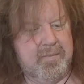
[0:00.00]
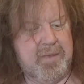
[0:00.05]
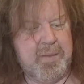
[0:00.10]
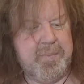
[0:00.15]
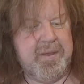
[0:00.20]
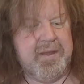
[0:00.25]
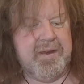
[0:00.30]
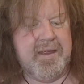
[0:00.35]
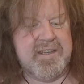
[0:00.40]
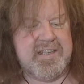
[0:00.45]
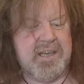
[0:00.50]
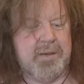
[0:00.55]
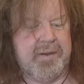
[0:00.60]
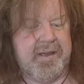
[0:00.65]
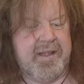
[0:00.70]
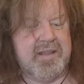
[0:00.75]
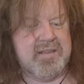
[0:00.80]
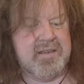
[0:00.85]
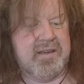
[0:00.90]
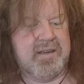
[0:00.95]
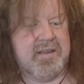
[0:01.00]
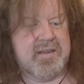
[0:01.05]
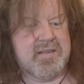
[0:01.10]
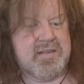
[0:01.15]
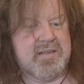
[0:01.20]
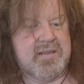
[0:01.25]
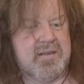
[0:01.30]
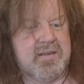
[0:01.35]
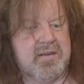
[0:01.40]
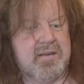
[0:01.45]
Might be an easier way into
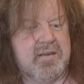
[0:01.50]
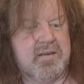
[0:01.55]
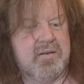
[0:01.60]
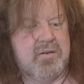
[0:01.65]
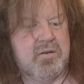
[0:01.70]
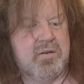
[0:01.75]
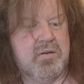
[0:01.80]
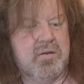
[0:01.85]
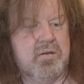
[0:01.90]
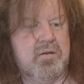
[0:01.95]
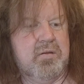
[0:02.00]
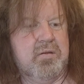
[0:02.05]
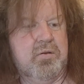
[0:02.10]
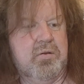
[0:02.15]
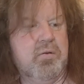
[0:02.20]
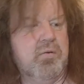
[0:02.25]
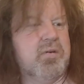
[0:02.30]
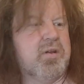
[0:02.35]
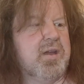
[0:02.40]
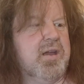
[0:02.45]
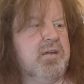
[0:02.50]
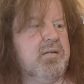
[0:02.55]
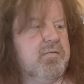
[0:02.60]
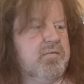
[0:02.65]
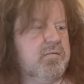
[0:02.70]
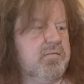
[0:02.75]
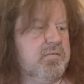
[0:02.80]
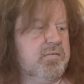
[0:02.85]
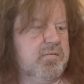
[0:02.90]
this. Okay.